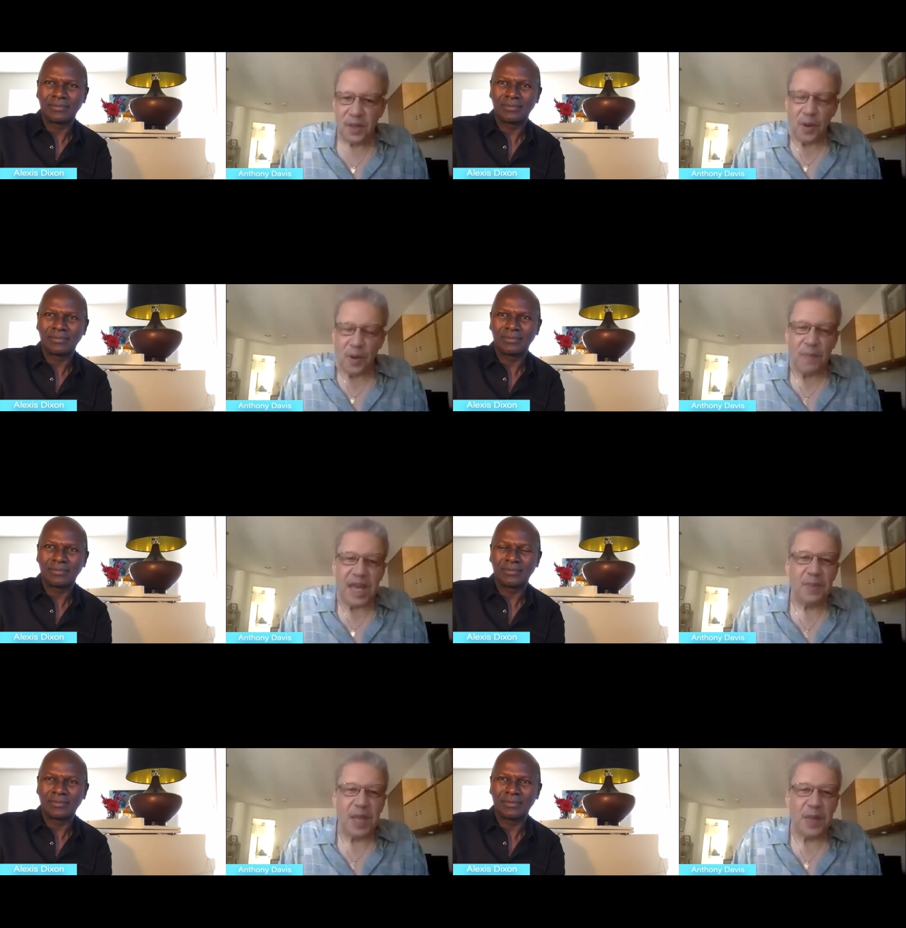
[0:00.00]
Speaker 1: there are many
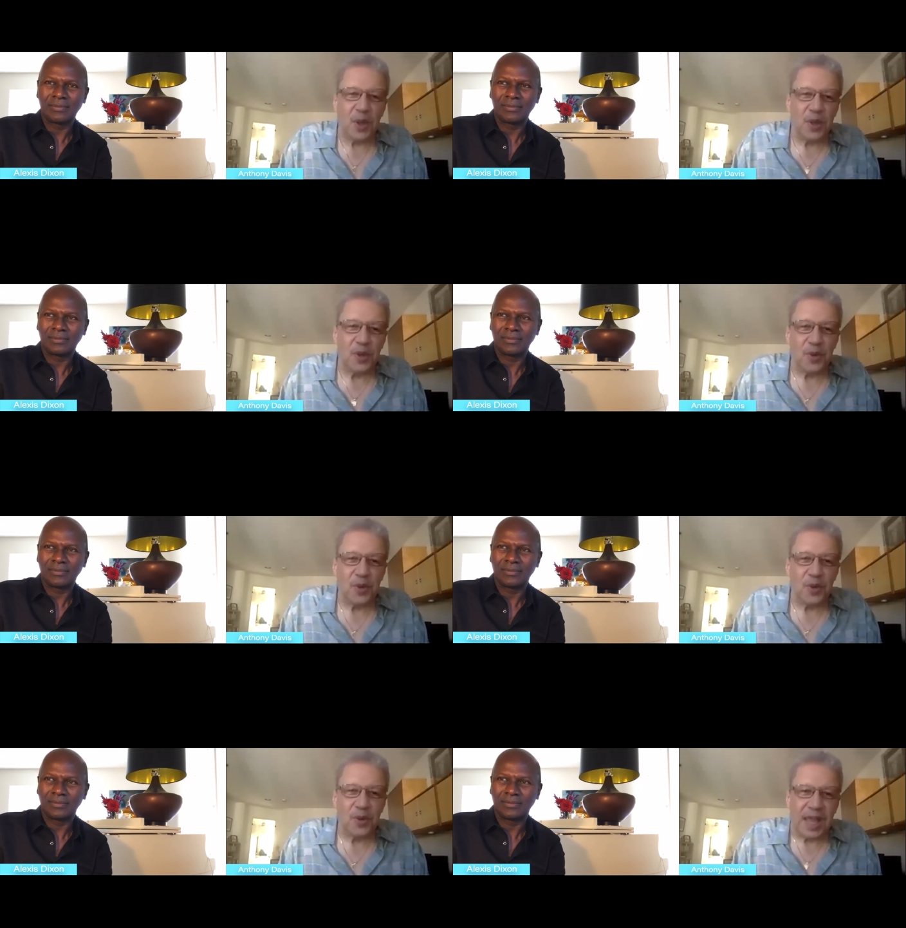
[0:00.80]
people who
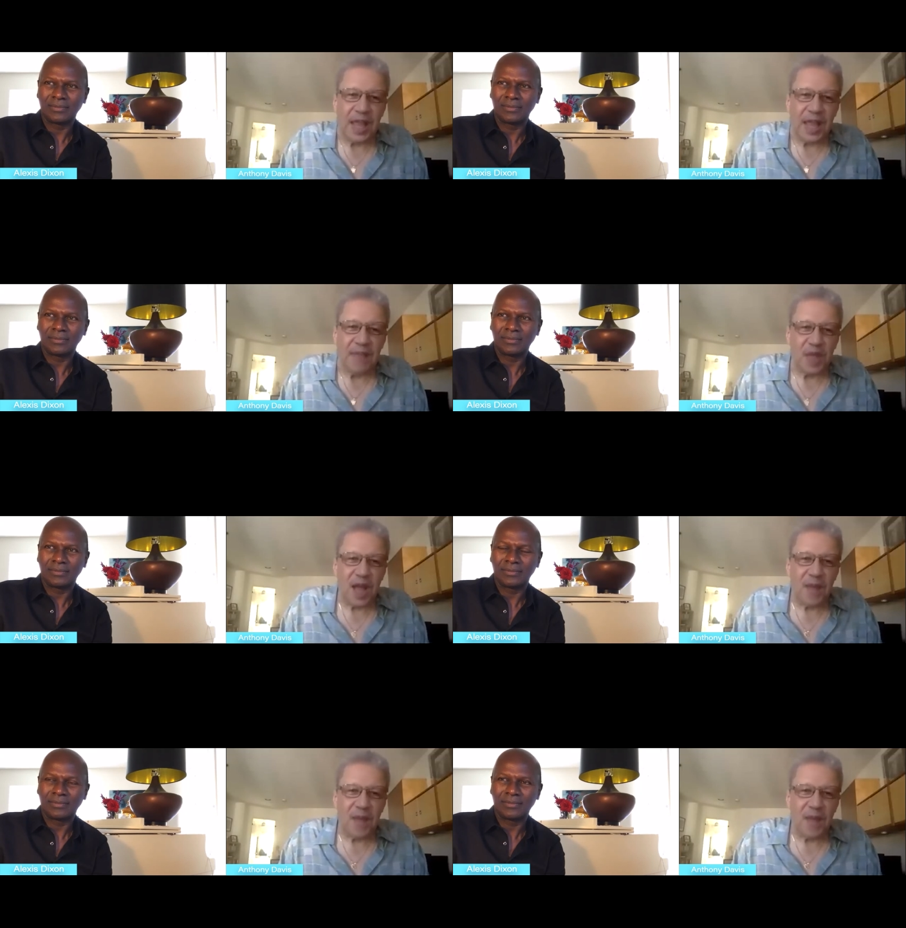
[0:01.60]
came to the
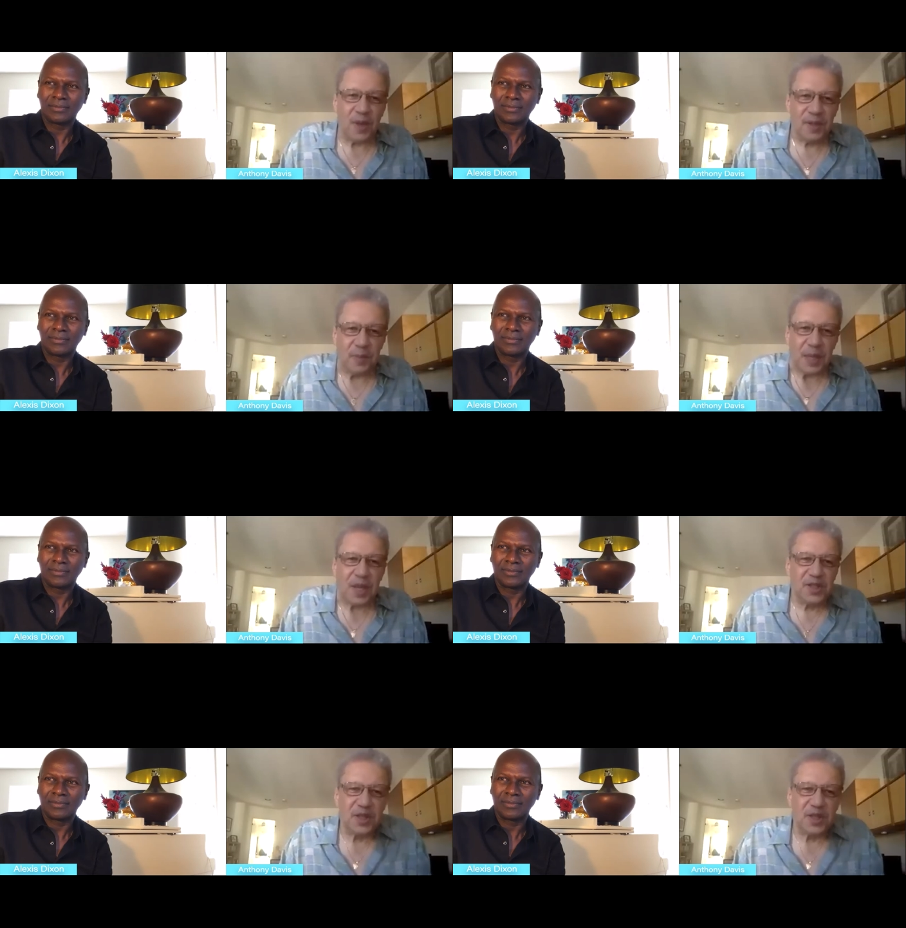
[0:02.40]
opera
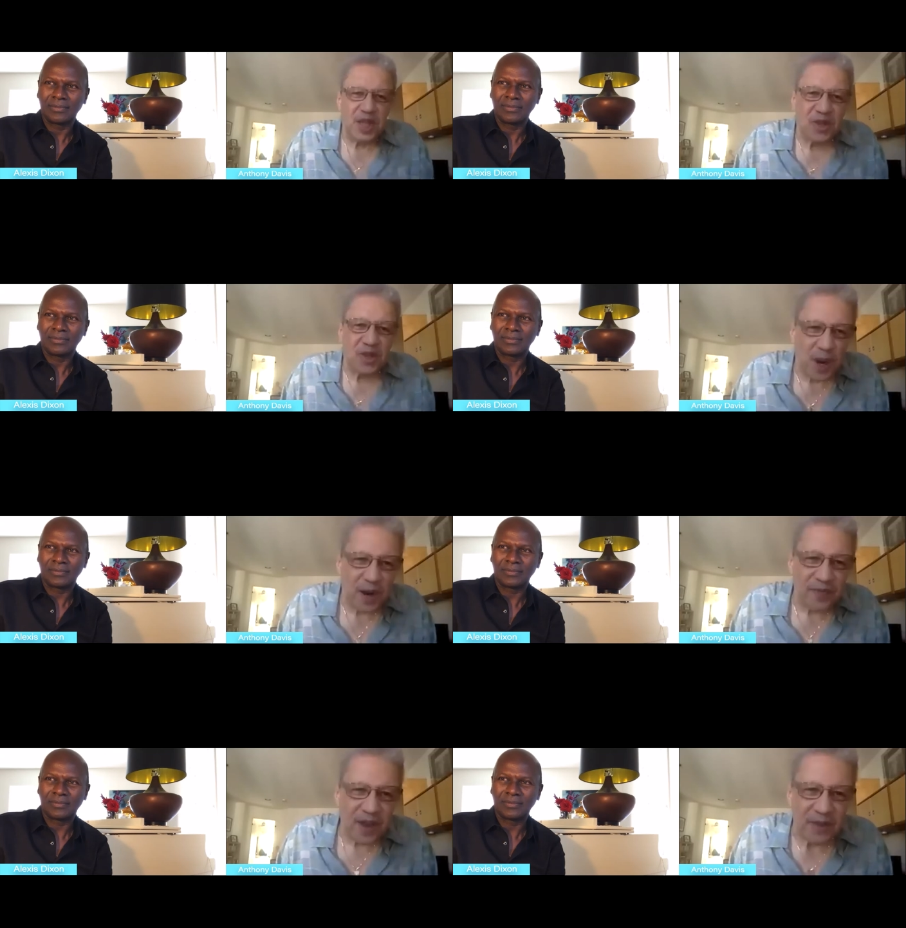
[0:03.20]
because of the central
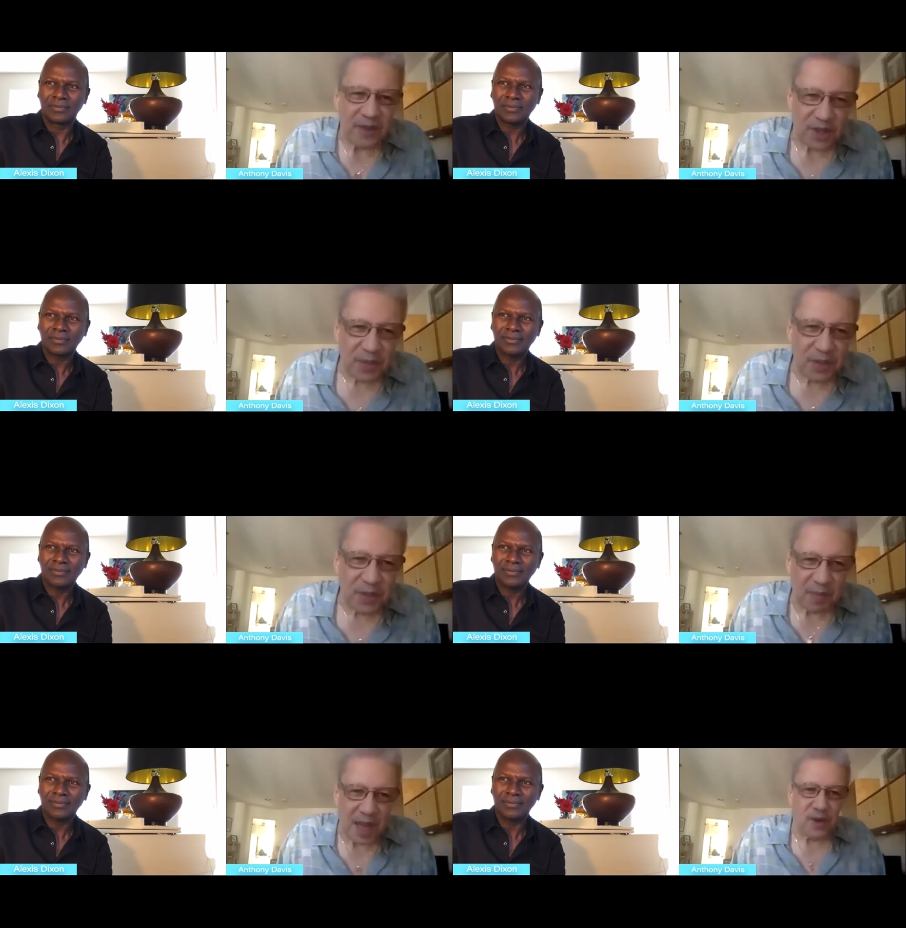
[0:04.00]
park five the
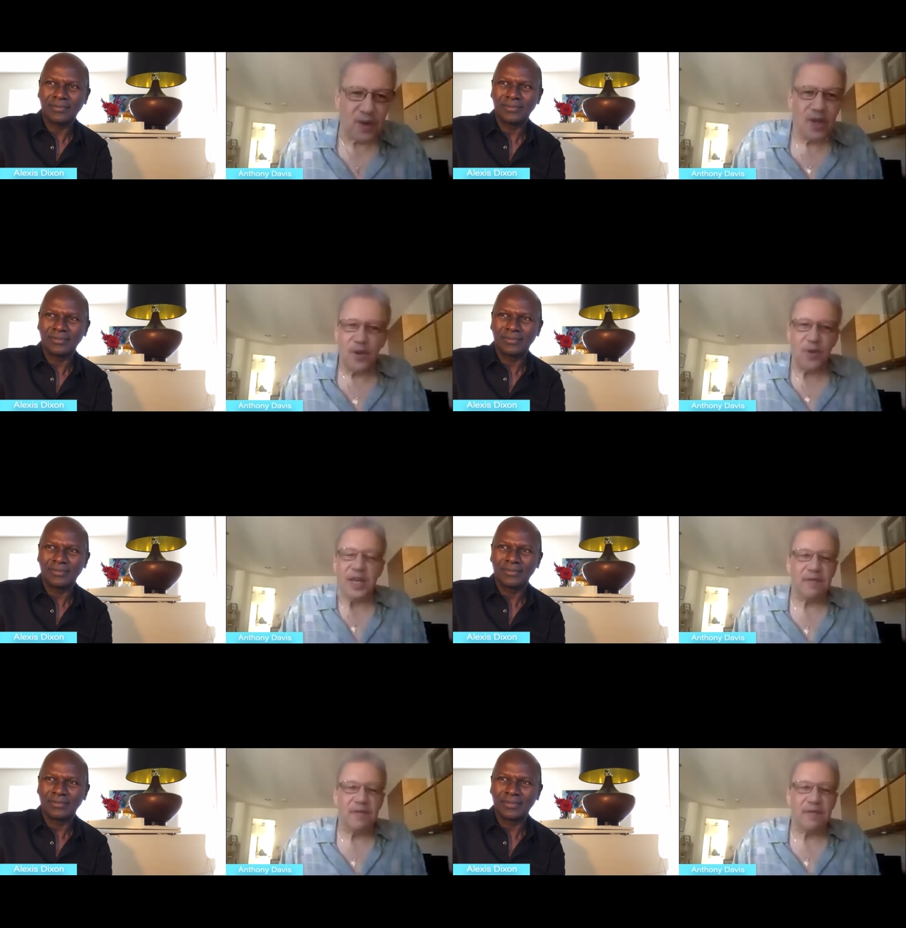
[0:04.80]
subject matter who
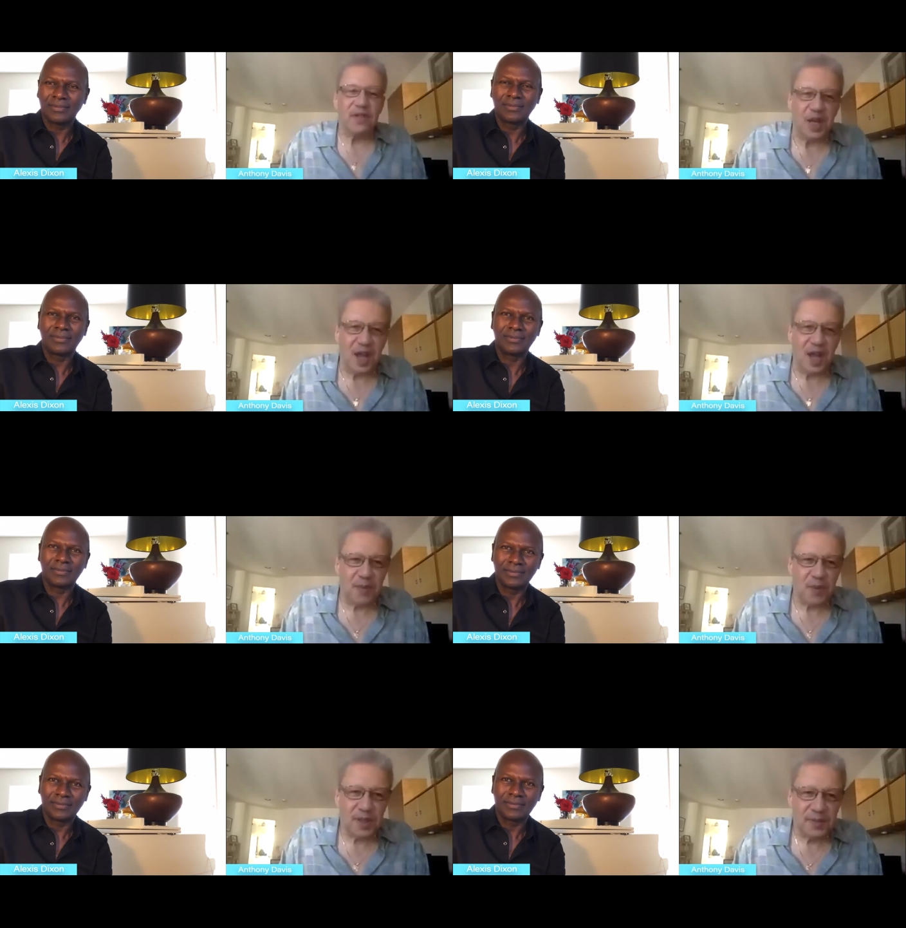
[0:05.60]
had never seen an
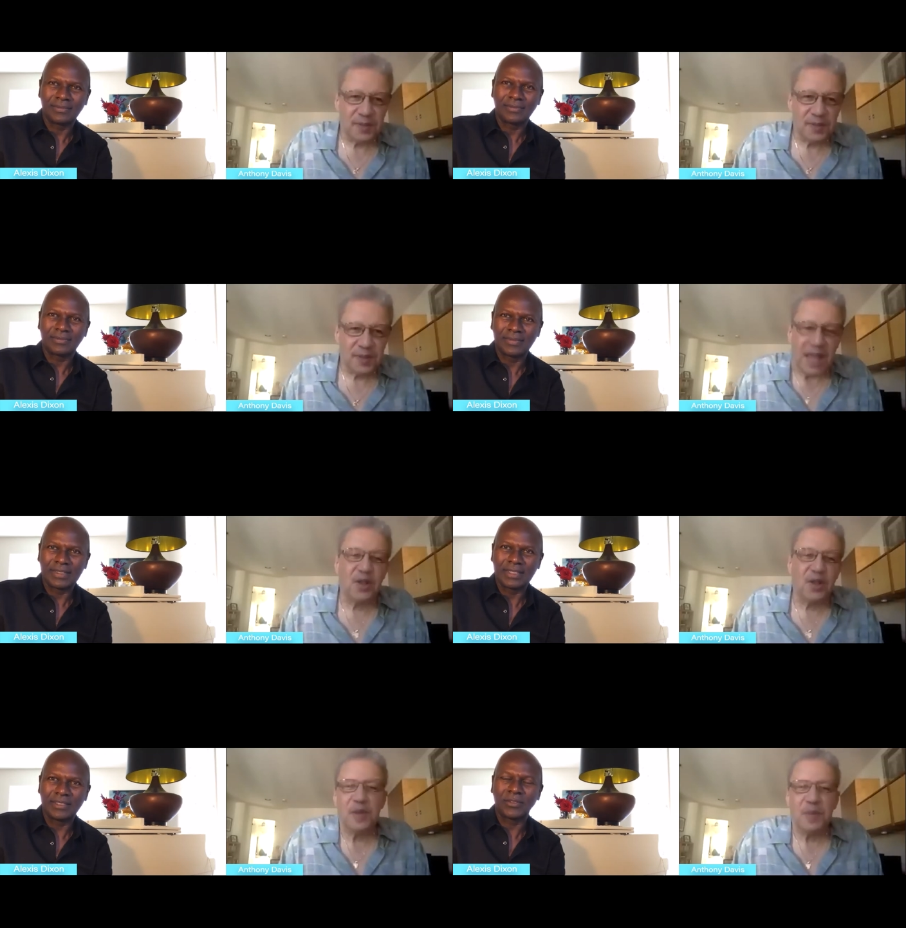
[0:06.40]
opera
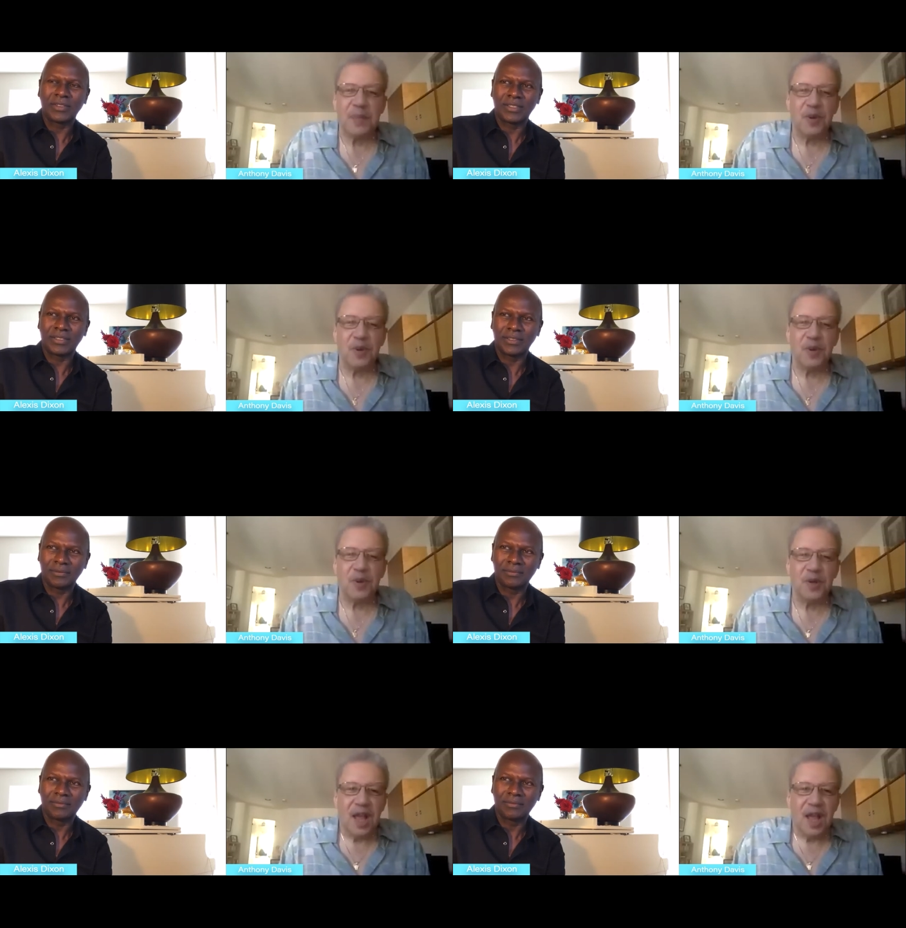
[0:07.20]
including people